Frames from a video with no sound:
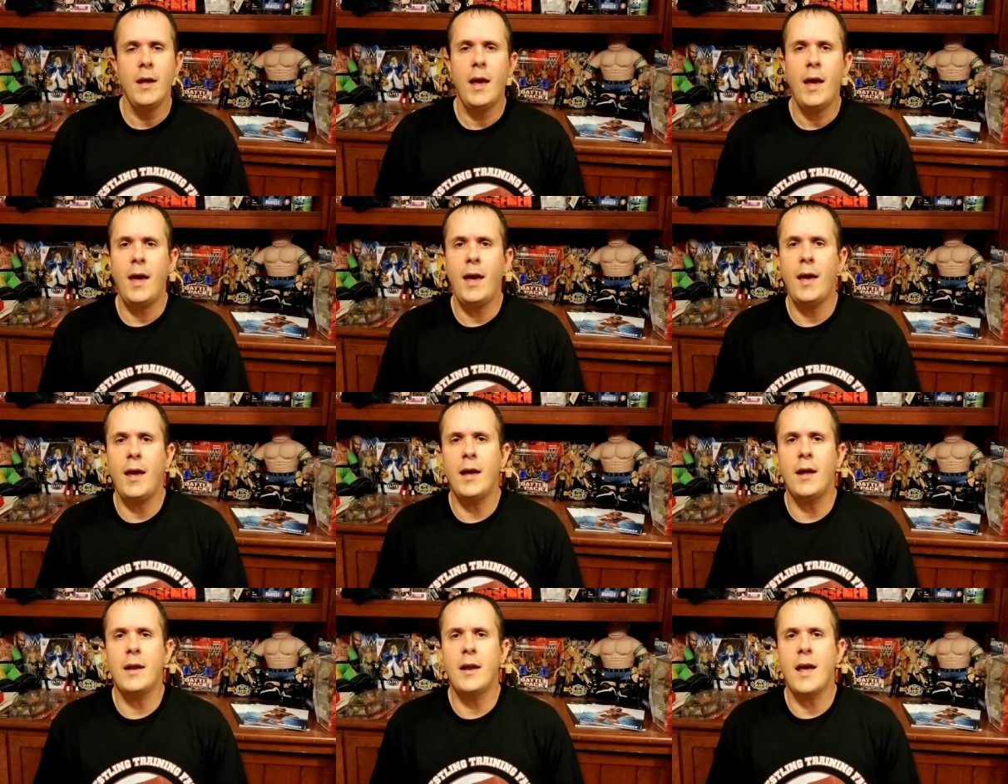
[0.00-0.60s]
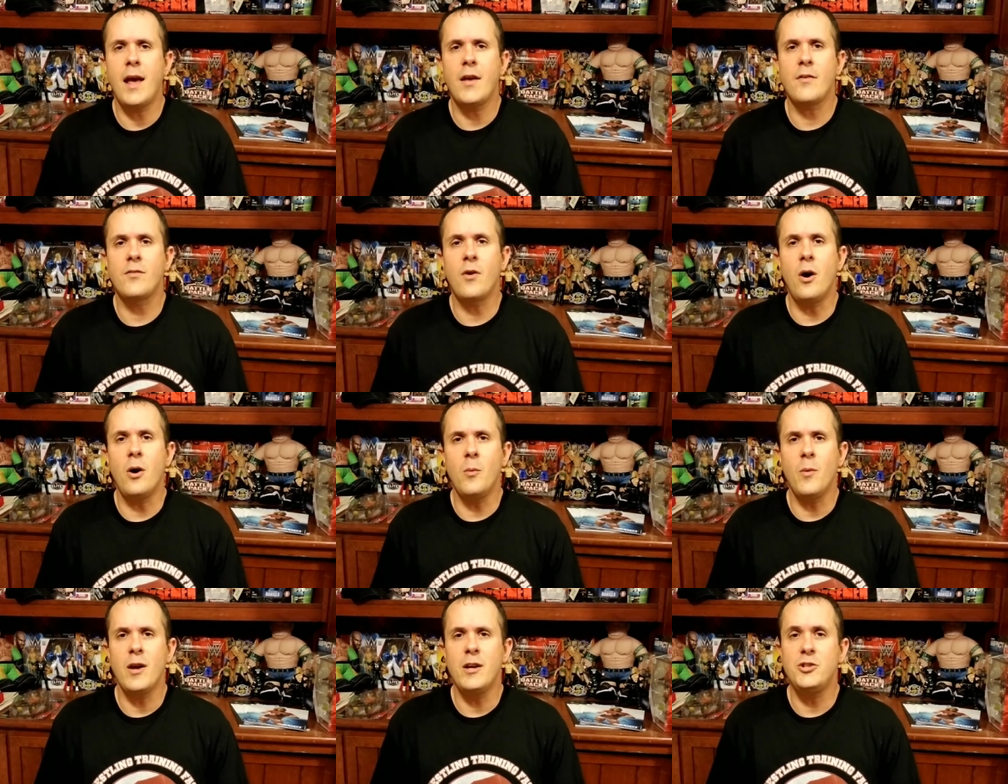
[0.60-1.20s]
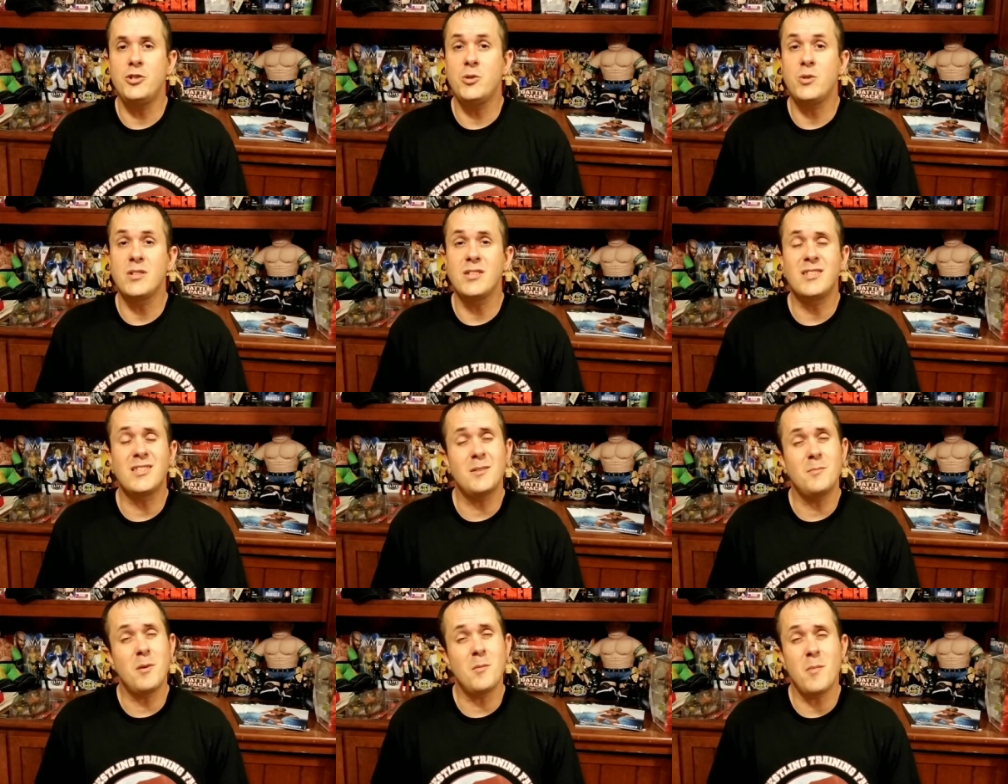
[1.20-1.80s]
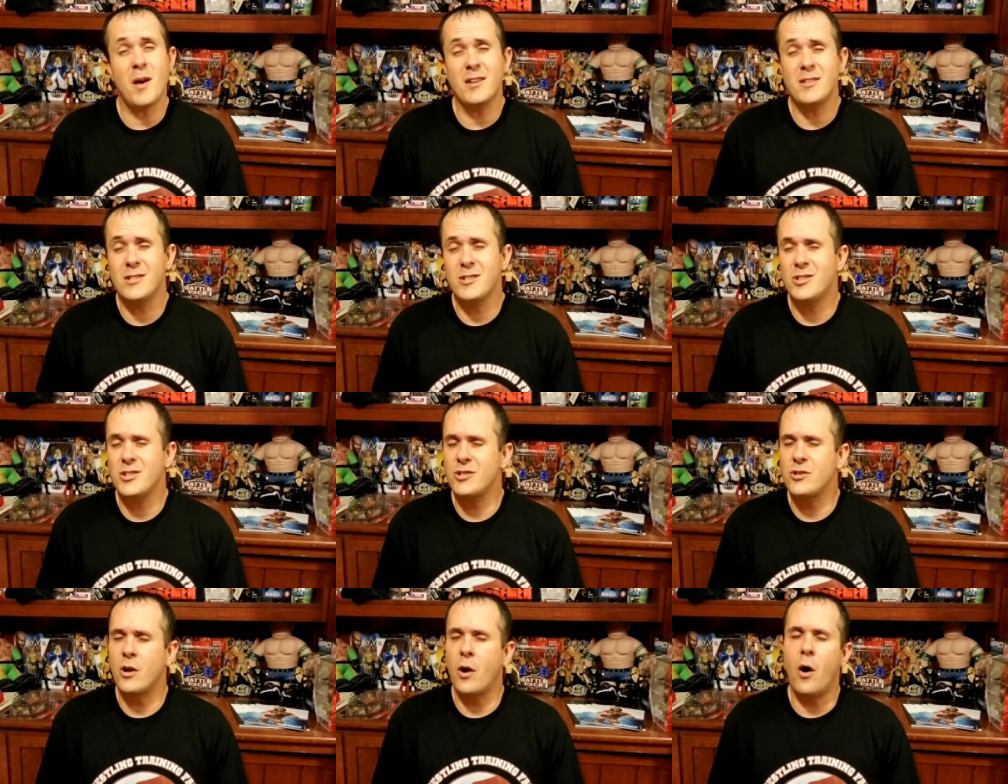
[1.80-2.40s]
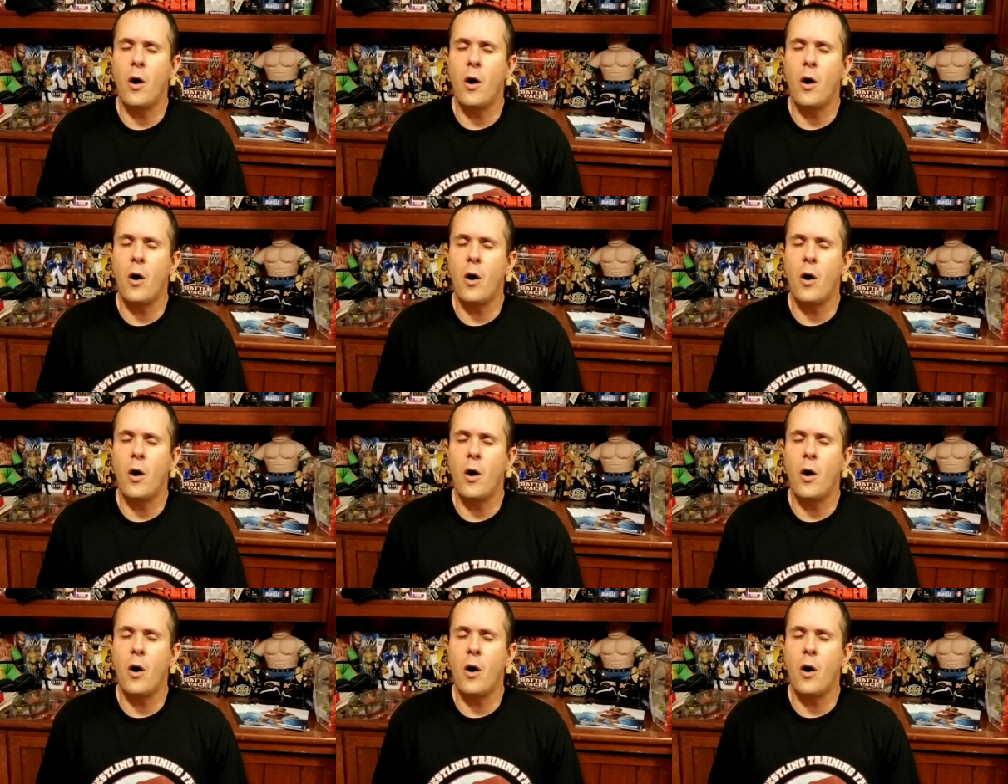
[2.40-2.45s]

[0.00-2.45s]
And as always, you can send me messages on